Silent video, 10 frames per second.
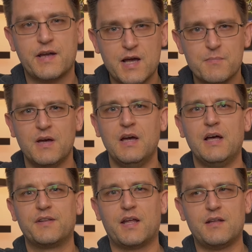am,
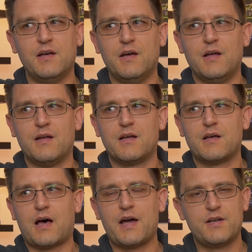then
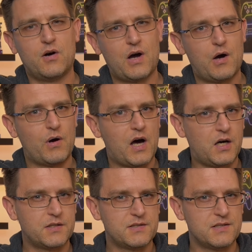I know how
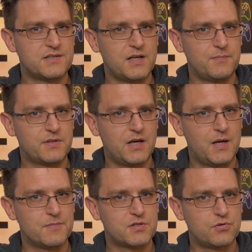hard it is
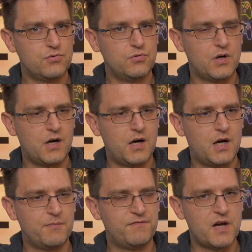sometimes to
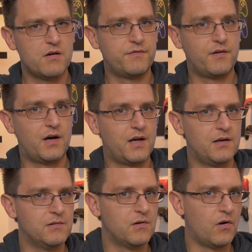verify
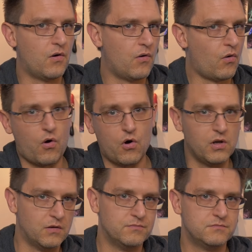
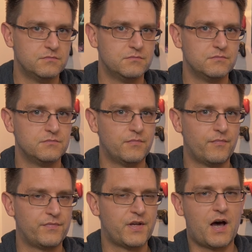all
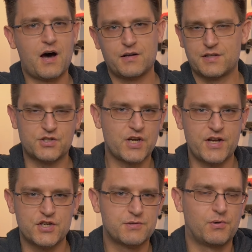the
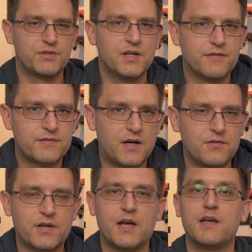changes what you have done,
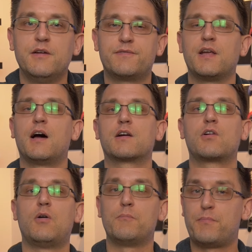okay, if they are
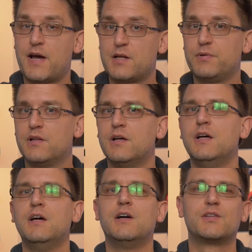compatible
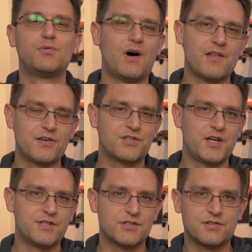to other
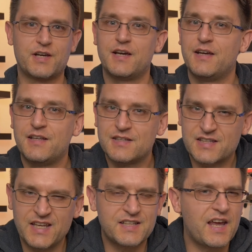changes. Okay,
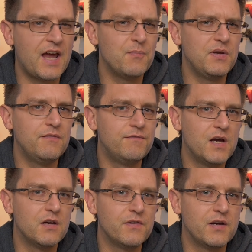it can be
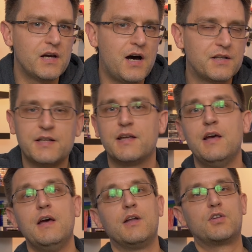very hard, and
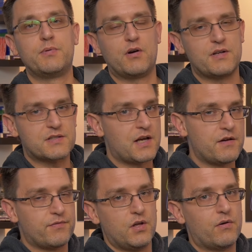to be honest, I
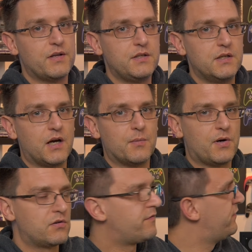have no idea
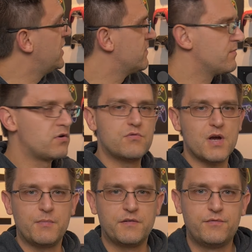about firmware
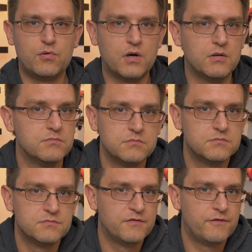programming for
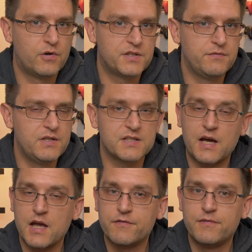TVs. I
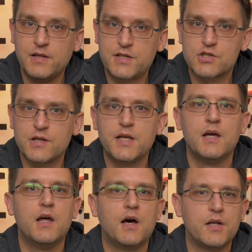have literally
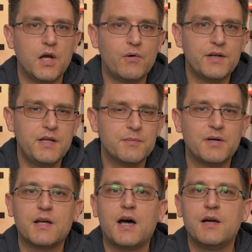no idea,
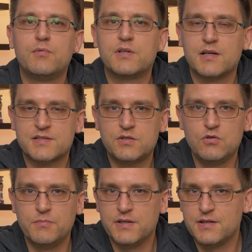but I would
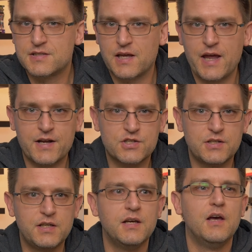assume it is
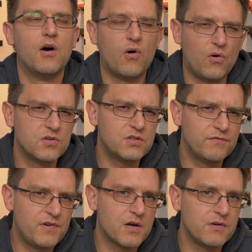actually also
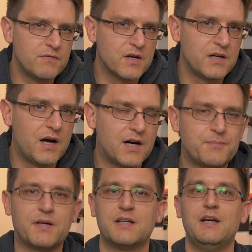very hard.
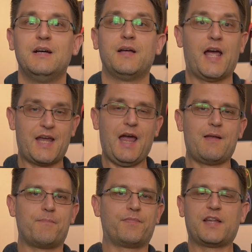But
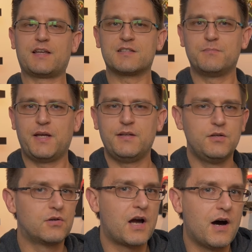again, that doesn't mean
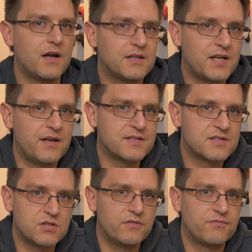you can't test
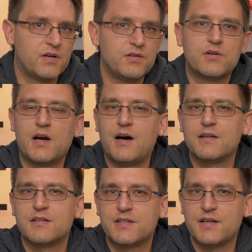software, you
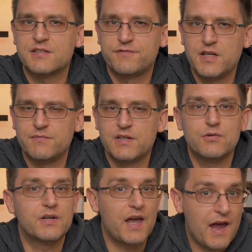can't test firmware.
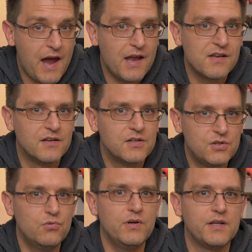You can
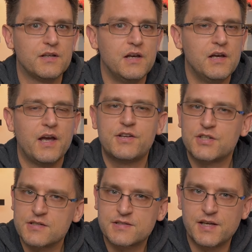do it. It
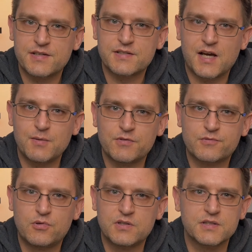just takes time, of
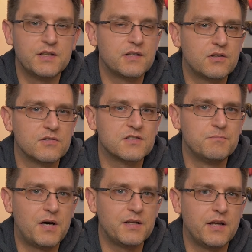course, and it costs
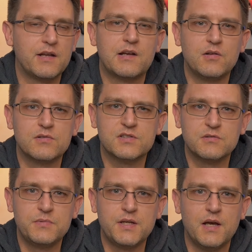money. And it looks to
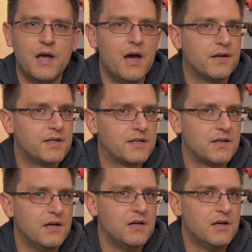me that